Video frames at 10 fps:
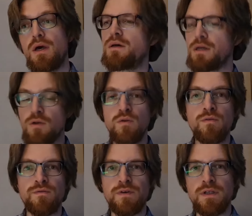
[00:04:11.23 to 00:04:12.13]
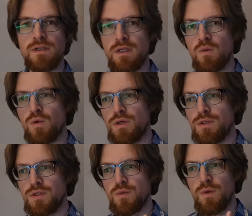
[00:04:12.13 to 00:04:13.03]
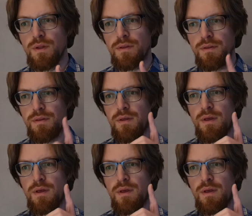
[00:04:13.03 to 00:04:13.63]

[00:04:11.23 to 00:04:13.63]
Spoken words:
I couldn't find any words with